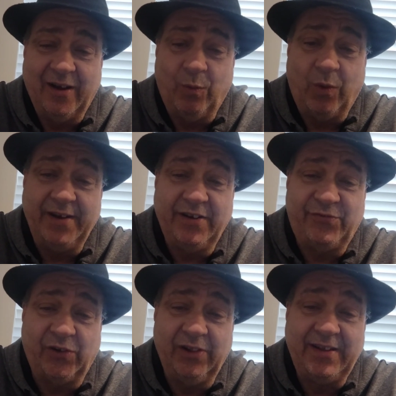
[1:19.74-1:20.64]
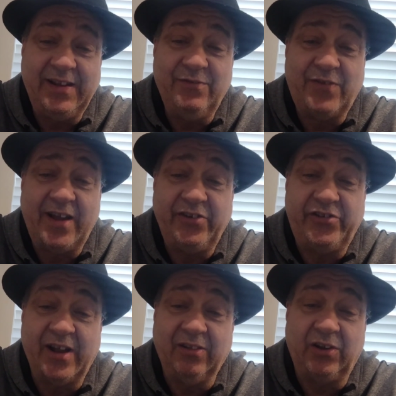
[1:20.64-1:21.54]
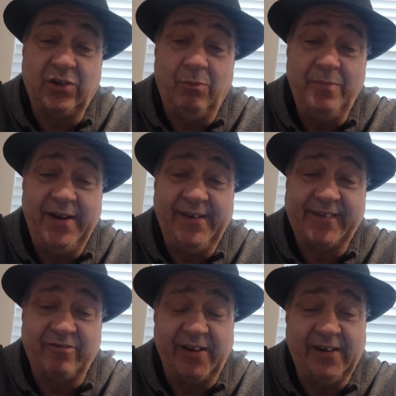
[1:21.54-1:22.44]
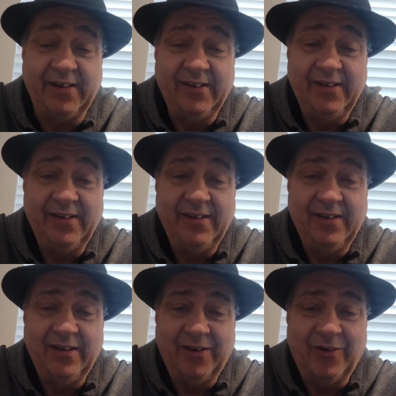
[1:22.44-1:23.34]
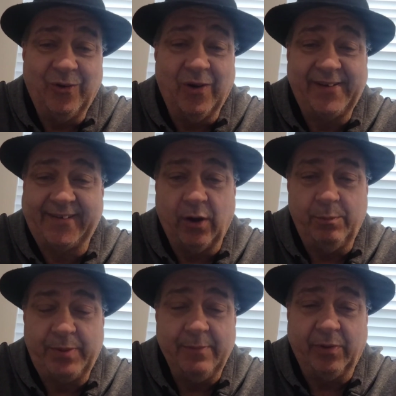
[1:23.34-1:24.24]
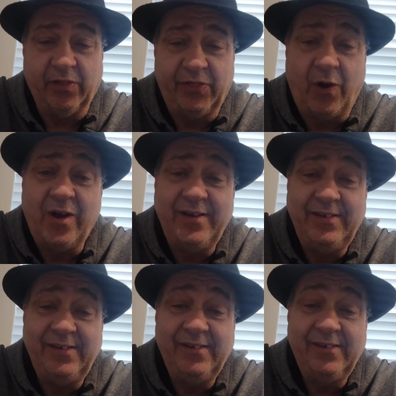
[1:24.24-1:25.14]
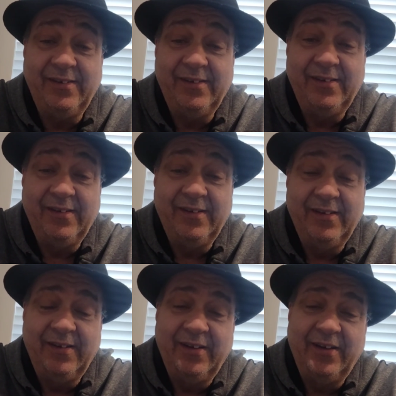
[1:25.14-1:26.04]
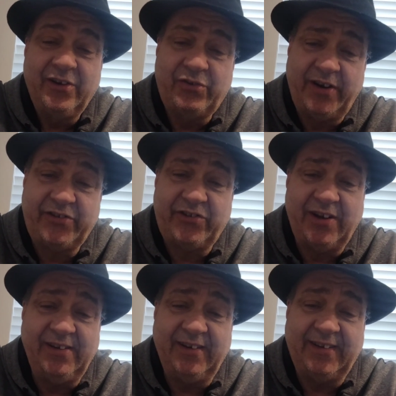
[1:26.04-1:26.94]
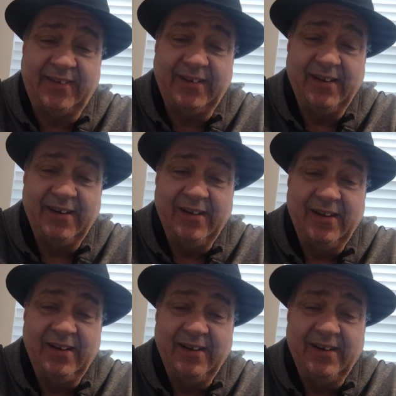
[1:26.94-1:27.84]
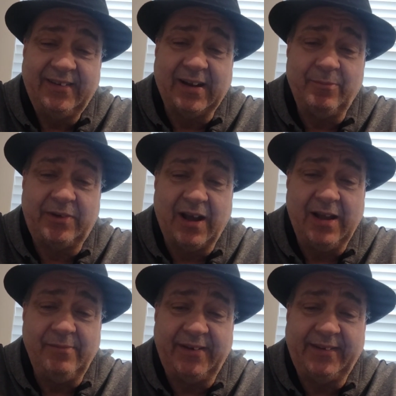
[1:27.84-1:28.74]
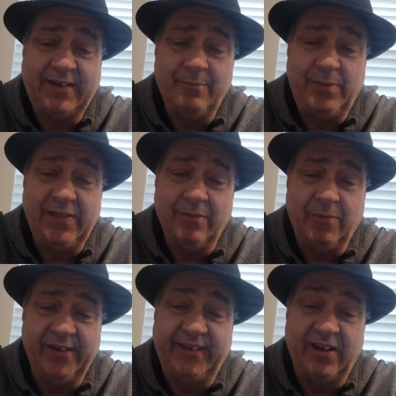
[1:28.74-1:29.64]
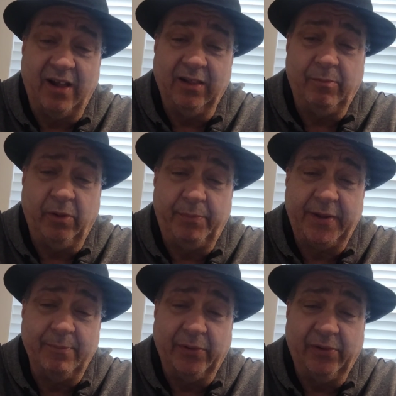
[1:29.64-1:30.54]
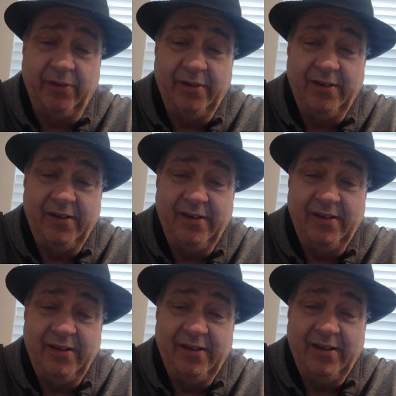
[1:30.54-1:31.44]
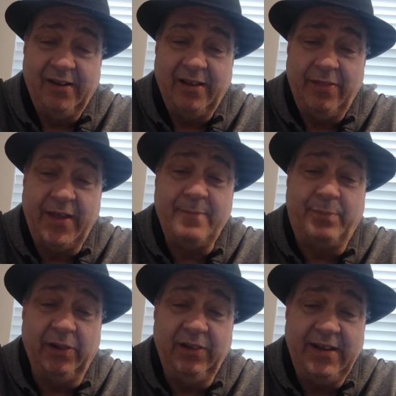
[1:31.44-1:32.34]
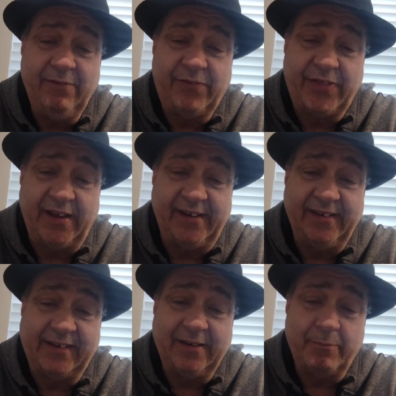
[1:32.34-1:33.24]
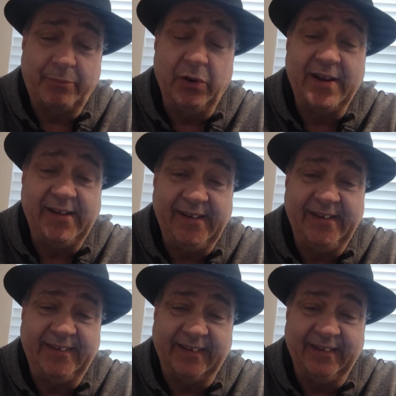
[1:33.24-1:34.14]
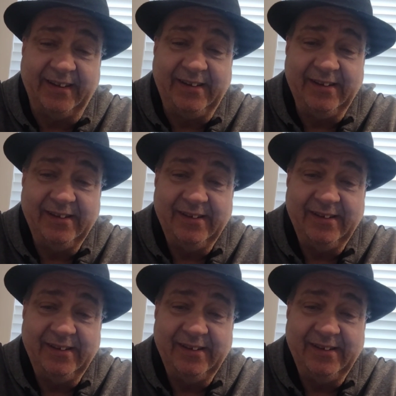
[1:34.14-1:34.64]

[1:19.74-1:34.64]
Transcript: a wonderful evangelical ministry, or so people thought. Christians sometimes can be the most gullible people. They believe things pretty easily.